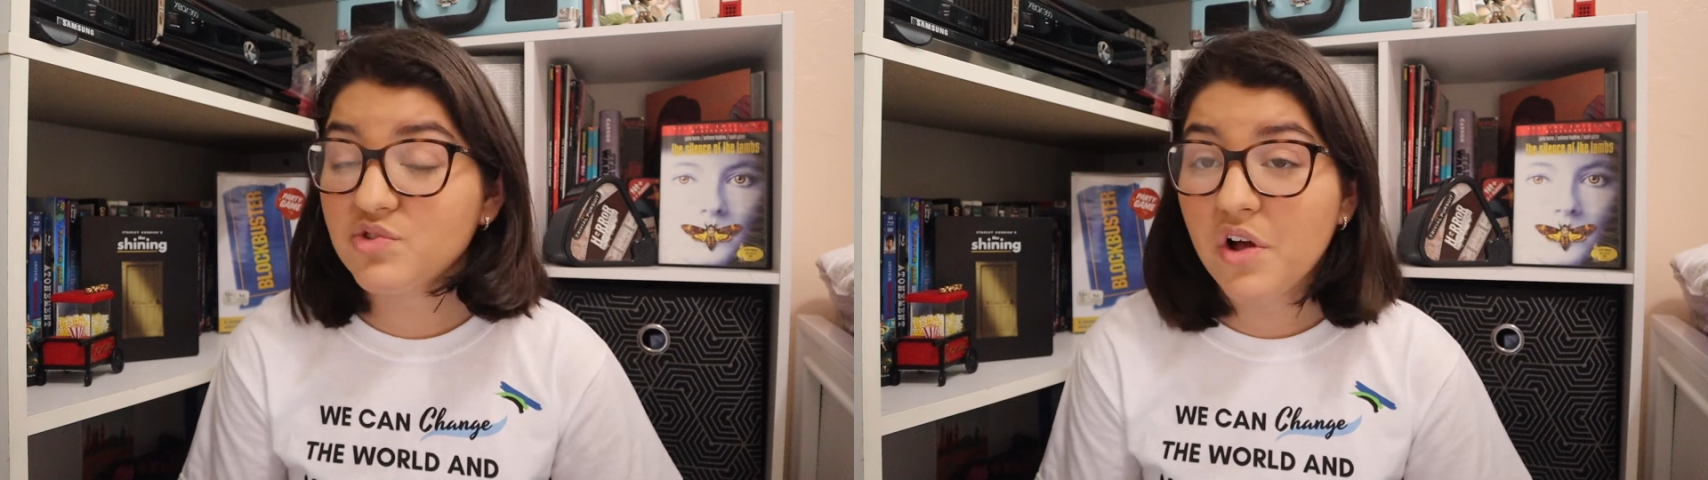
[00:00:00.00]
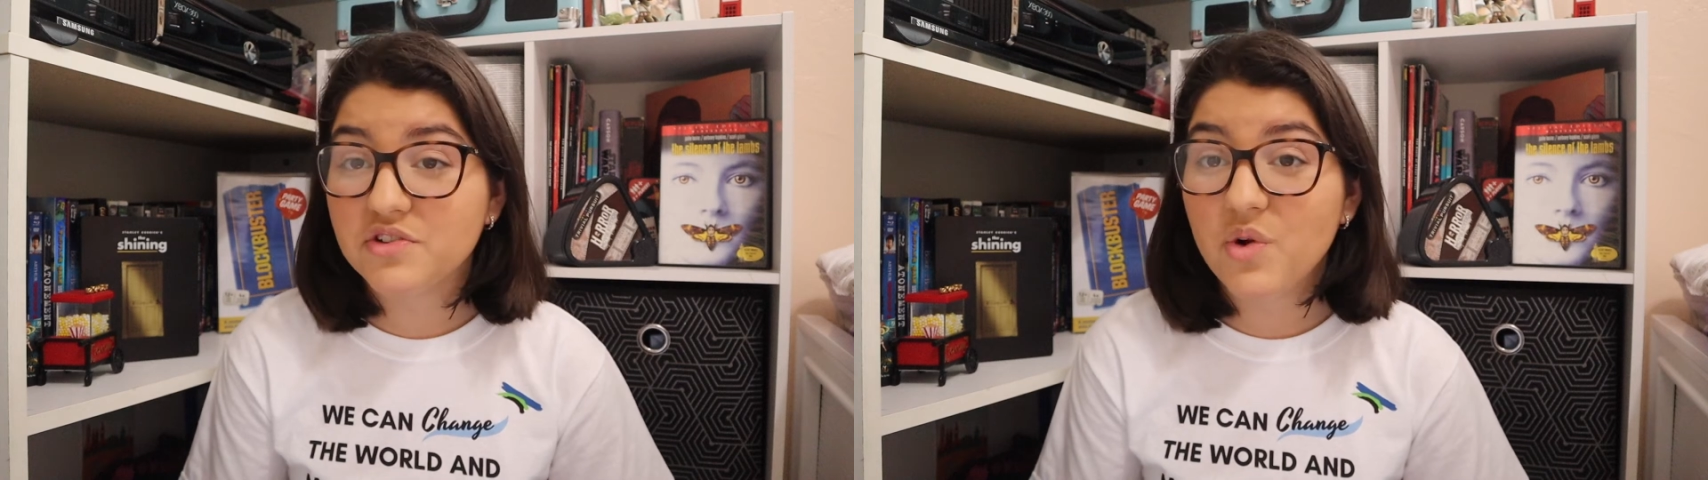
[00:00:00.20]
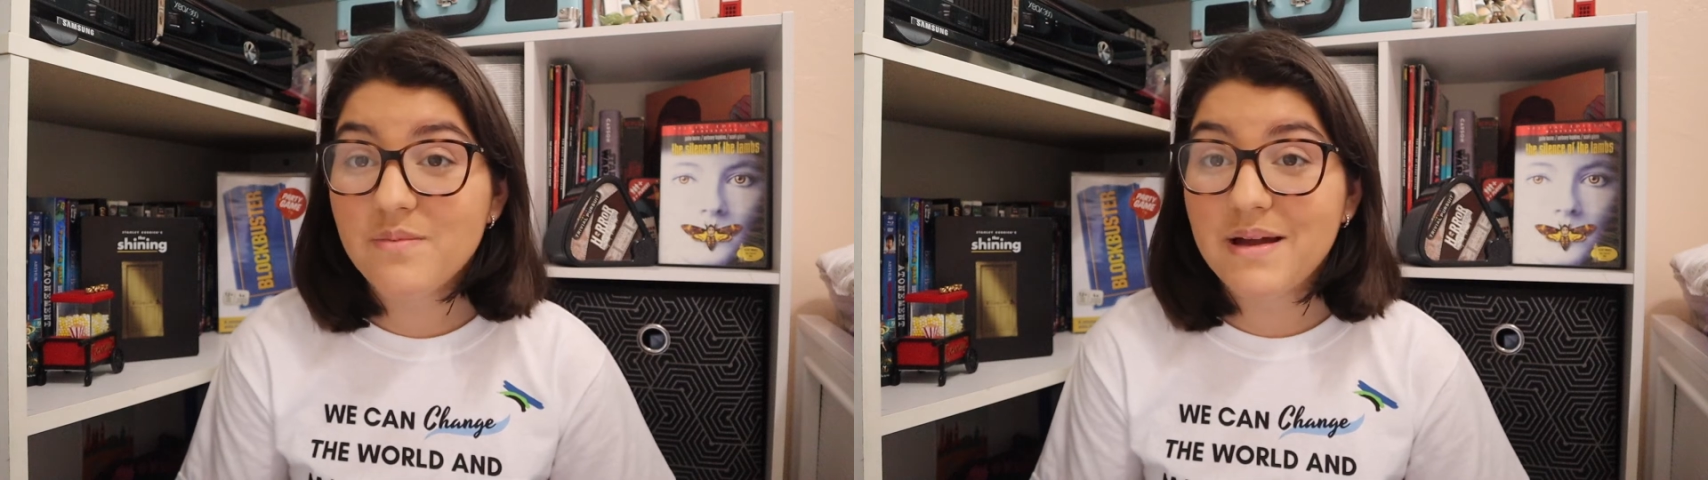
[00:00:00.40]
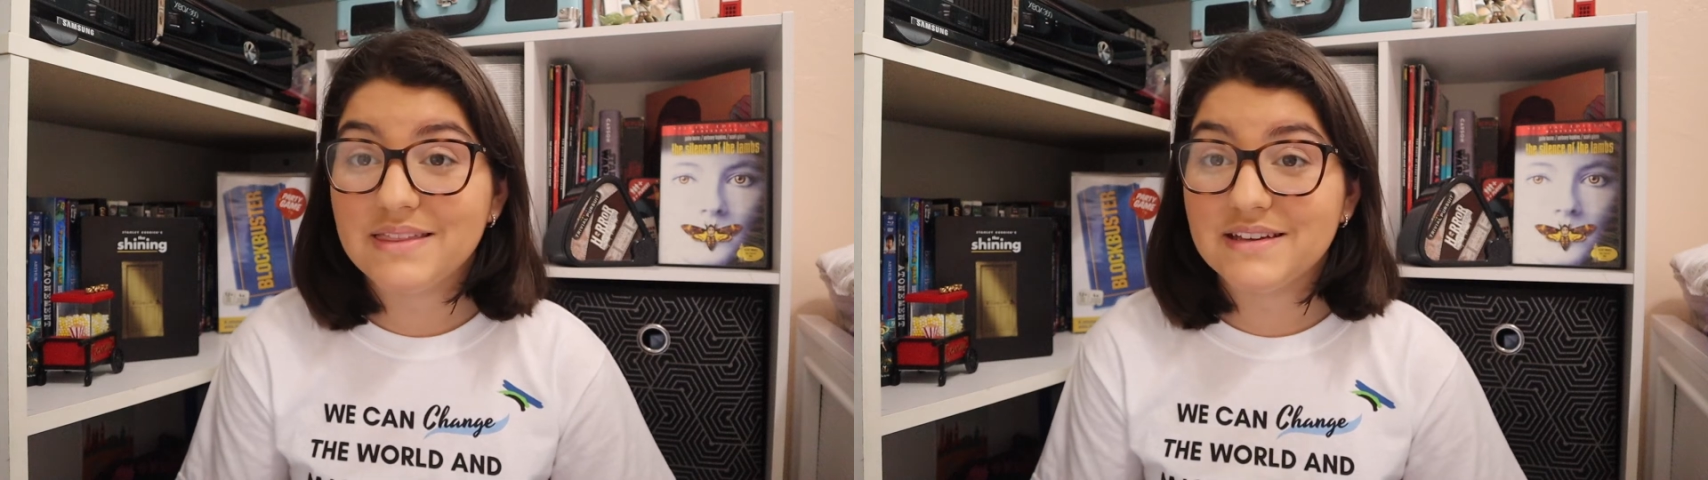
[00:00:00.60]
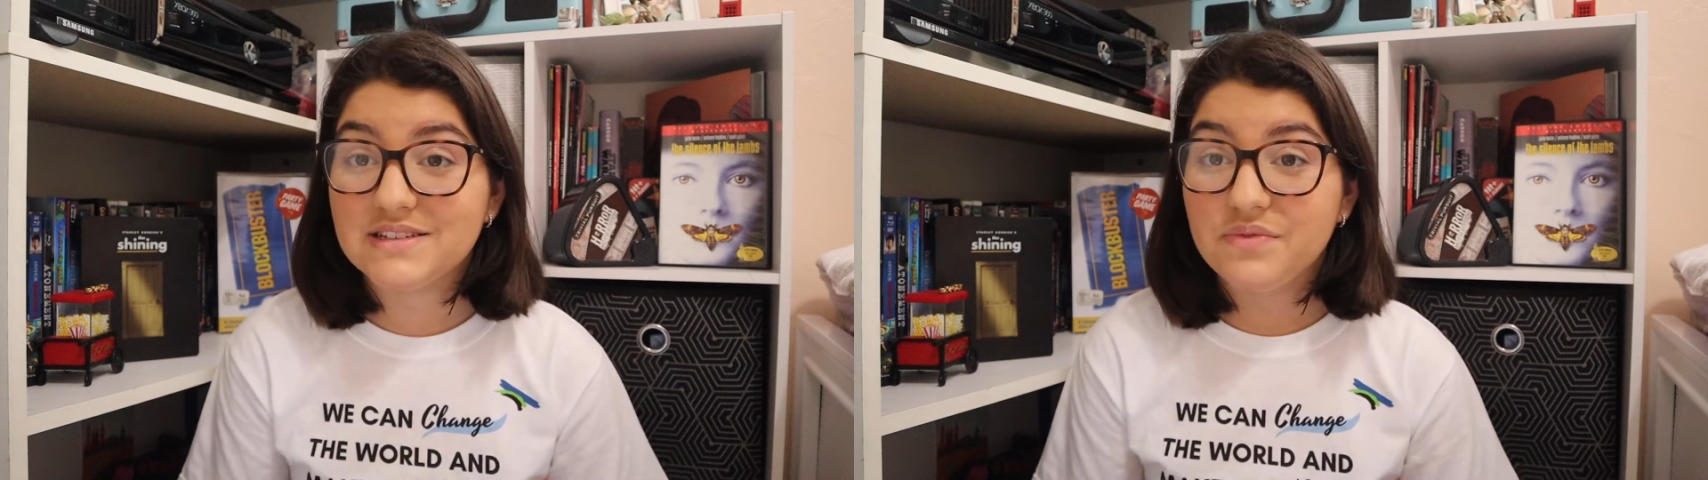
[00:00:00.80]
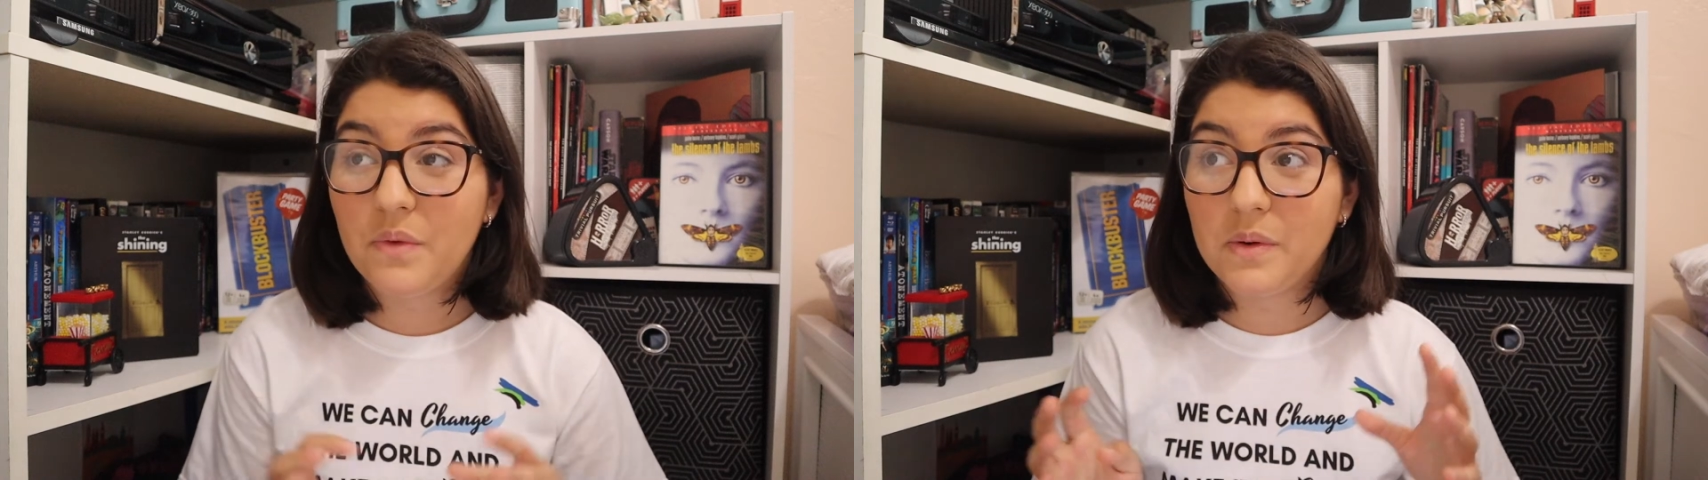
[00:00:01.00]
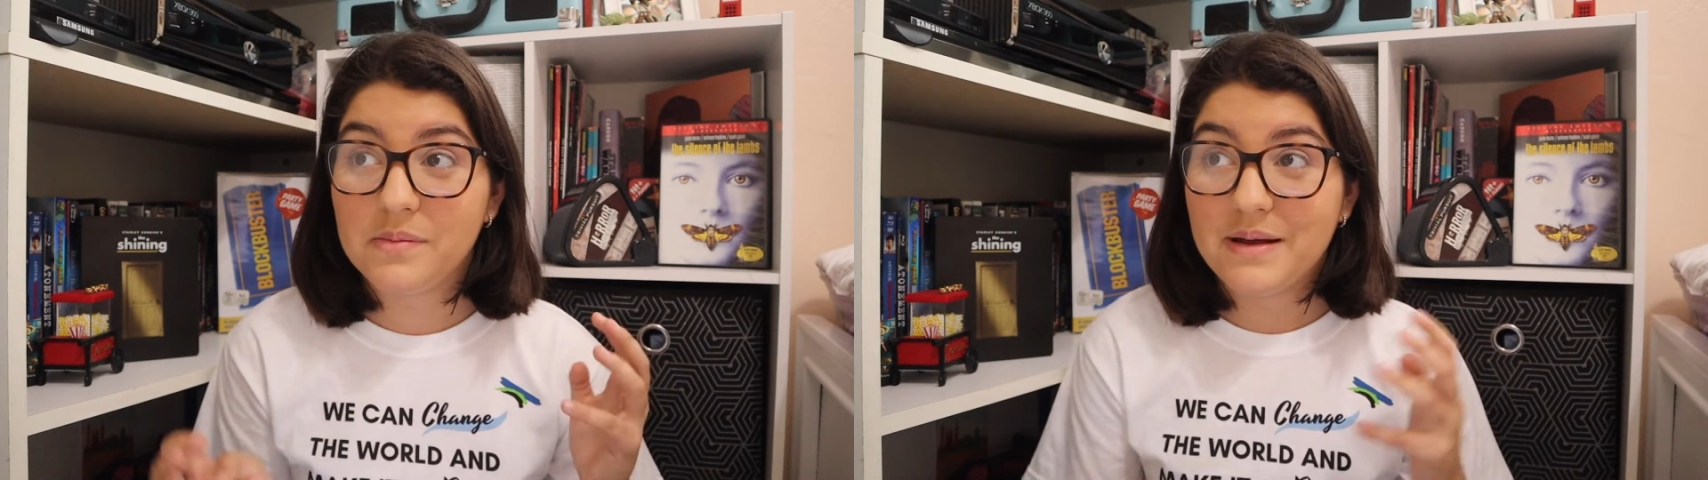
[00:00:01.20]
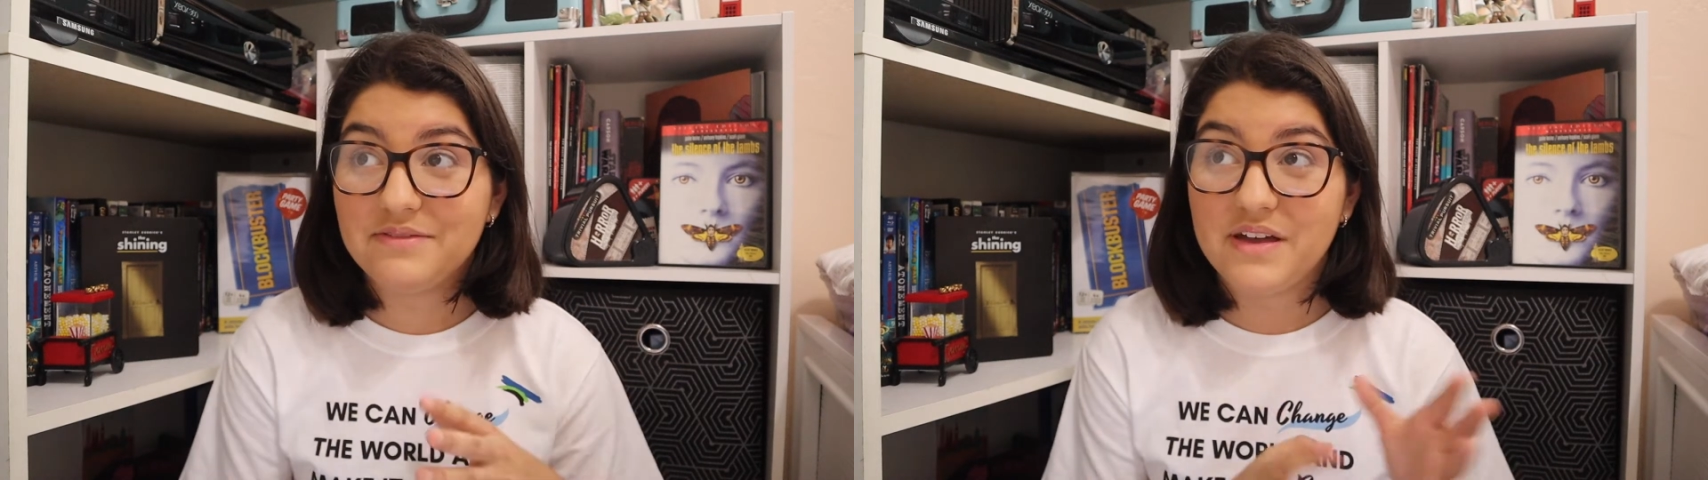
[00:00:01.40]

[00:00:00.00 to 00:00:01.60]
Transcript: was also in my list for my